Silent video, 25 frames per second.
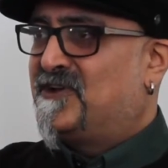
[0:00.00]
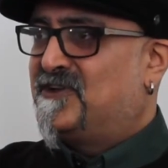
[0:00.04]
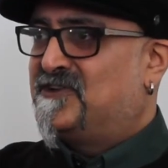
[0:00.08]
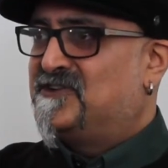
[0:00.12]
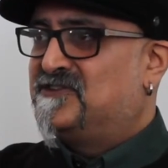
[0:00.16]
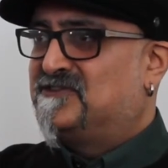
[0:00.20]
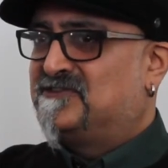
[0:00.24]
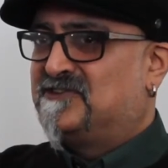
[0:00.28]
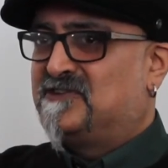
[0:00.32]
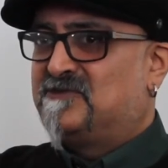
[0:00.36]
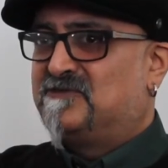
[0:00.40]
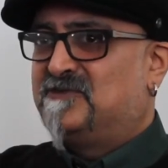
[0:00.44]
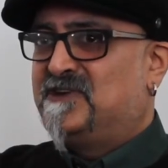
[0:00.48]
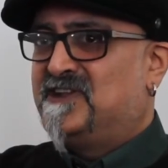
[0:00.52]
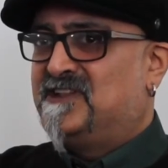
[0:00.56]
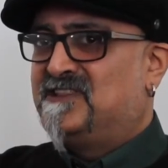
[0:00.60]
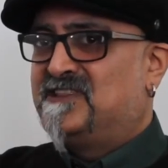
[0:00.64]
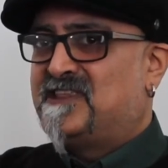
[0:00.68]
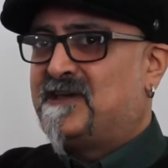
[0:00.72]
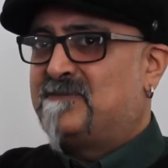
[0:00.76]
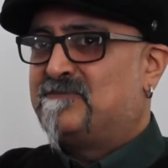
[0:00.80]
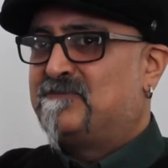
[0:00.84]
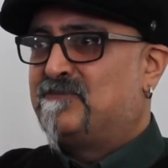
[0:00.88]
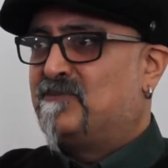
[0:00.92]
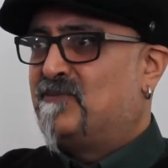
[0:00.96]
and I used to
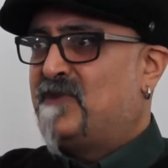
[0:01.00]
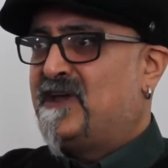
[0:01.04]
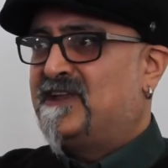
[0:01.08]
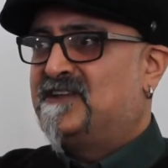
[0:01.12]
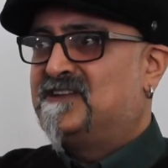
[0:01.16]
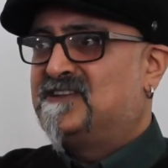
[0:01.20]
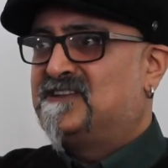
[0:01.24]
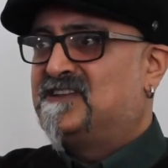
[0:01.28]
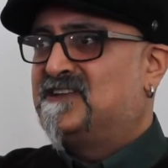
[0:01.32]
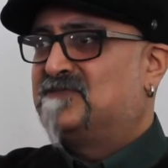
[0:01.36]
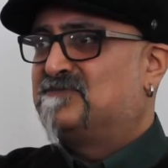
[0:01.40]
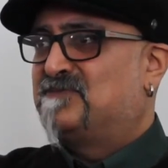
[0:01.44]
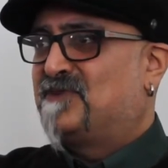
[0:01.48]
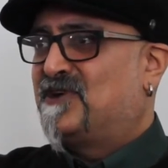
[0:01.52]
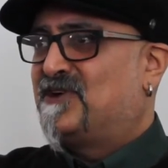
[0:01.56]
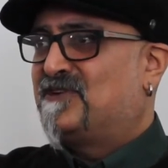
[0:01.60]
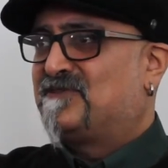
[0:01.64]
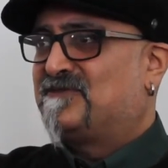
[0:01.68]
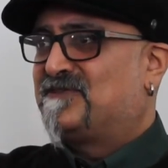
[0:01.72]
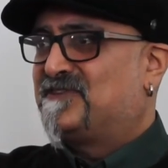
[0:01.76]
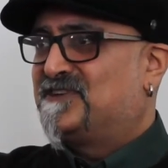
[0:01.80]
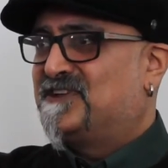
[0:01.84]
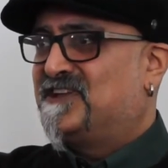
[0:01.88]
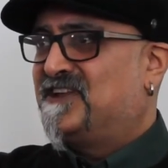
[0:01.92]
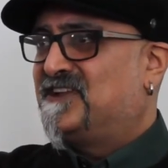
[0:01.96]
read them end to
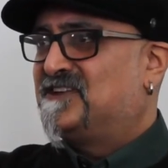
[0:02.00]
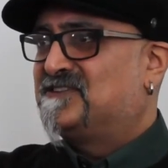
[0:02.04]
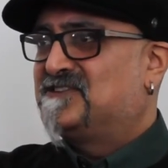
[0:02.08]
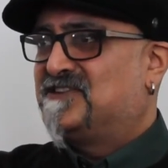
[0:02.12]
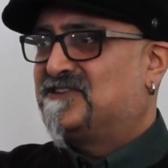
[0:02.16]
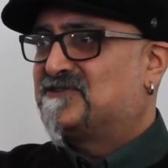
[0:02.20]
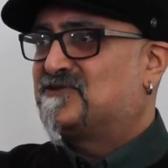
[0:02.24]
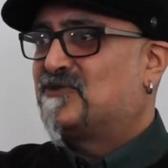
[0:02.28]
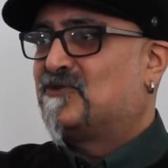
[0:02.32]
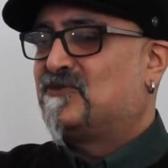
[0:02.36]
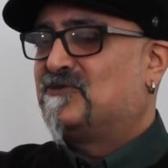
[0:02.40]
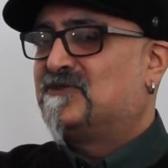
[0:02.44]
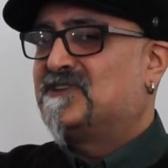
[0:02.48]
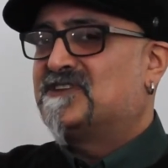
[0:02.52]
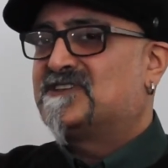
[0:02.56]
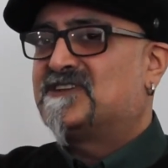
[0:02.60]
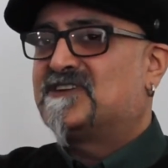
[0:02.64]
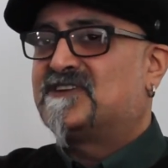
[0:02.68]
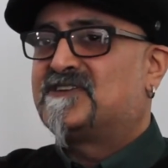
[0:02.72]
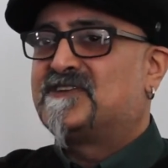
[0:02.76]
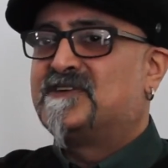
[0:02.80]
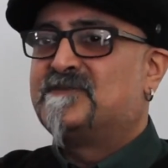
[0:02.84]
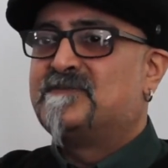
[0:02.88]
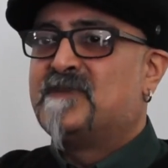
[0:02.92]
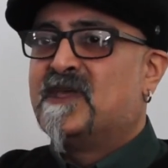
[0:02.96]
cover, just all the
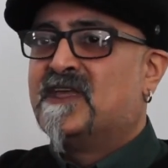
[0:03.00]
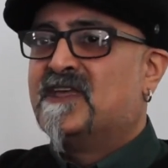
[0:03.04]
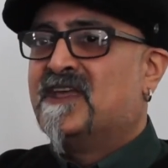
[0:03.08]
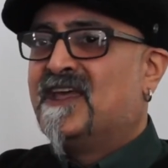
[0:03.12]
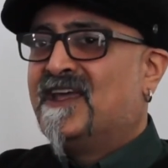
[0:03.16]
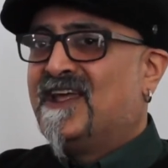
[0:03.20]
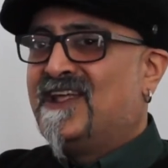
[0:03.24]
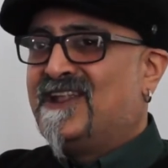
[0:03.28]
time,